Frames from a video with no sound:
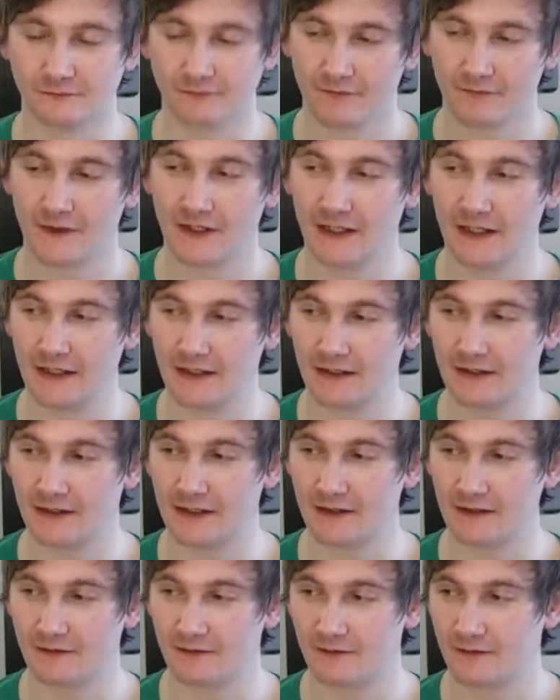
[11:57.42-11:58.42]
and
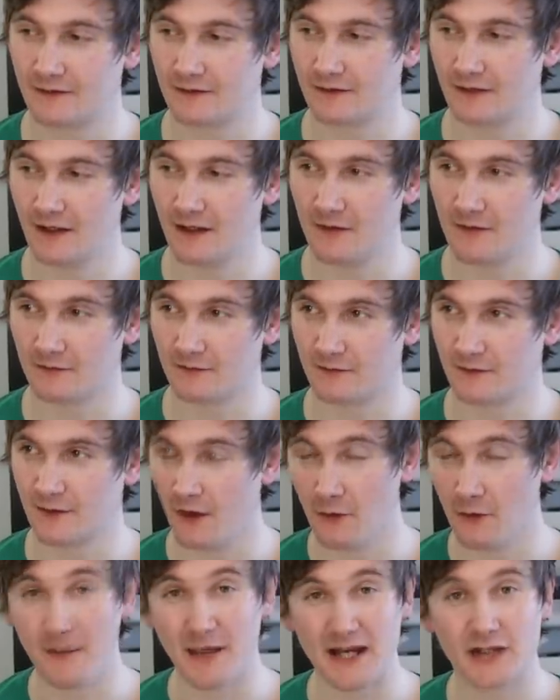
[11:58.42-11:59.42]
it's um, you
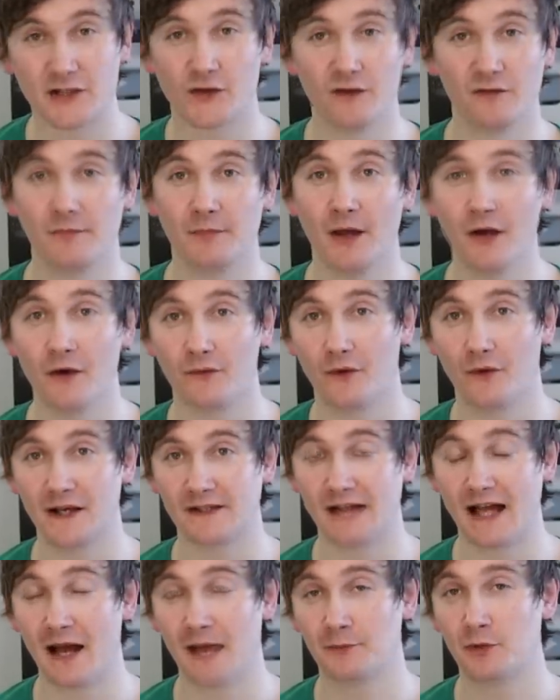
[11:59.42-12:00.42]
know a mixture of both, where it's
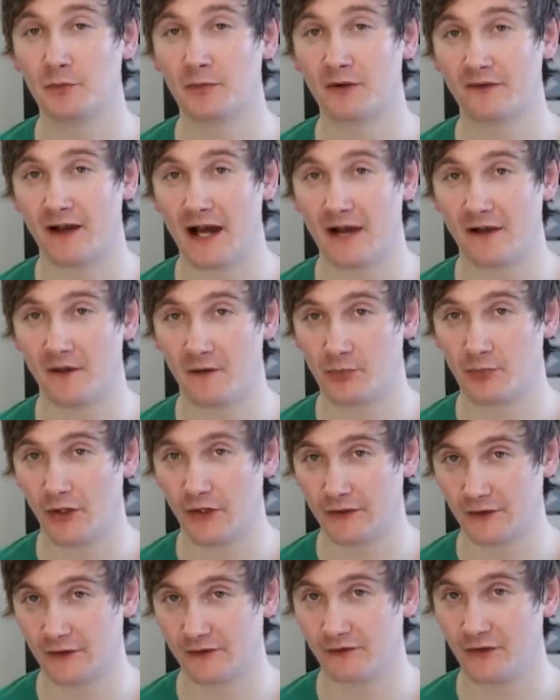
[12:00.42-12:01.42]
Apple provided the
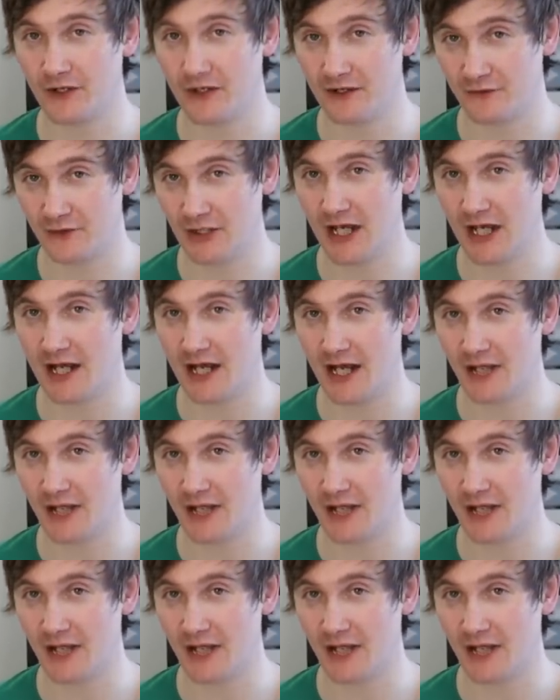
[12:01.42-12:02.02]
products free of charge